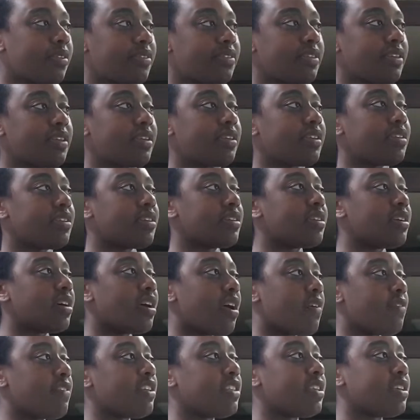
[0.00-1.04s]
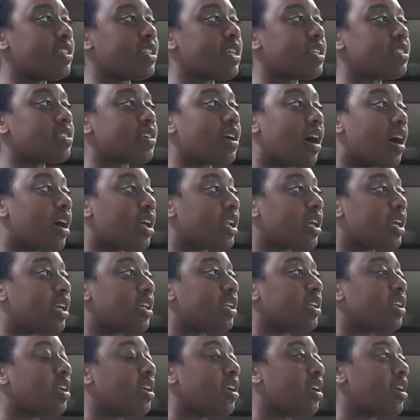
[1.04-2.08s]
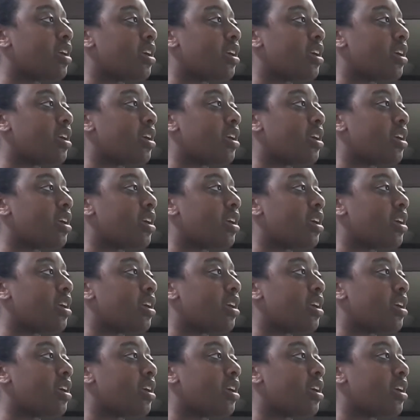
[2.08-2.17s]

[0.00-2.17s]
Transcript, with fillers: the everything that's on it.